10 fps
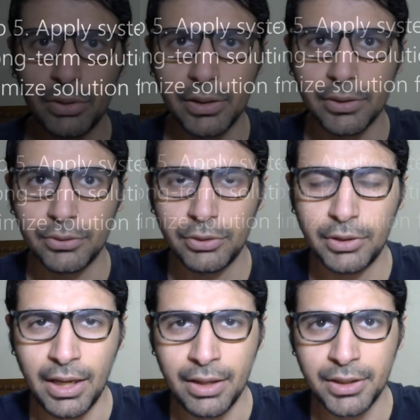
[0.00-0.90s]
So the
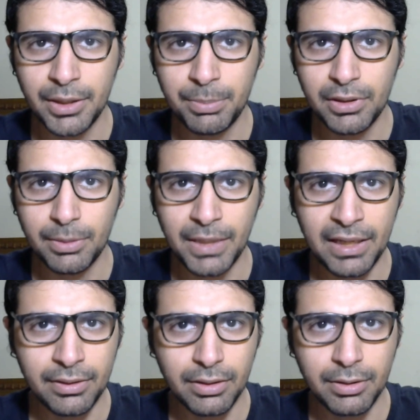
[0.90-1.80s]
last step is applying
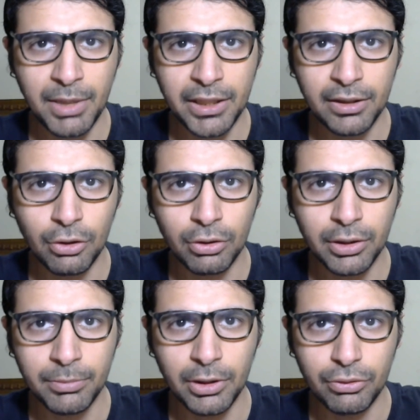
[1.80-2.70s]
systematic
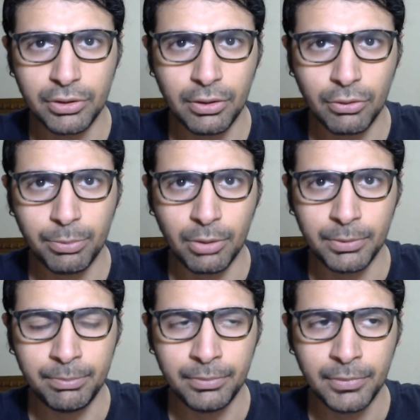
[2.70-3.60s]
long-term solutions to
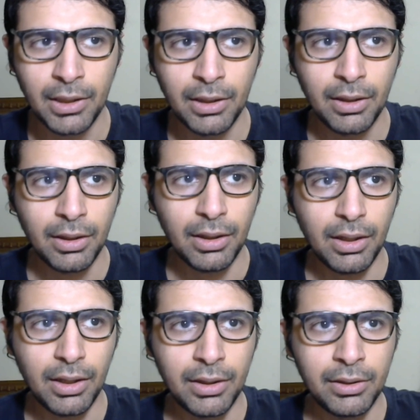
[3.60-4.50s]
problem. And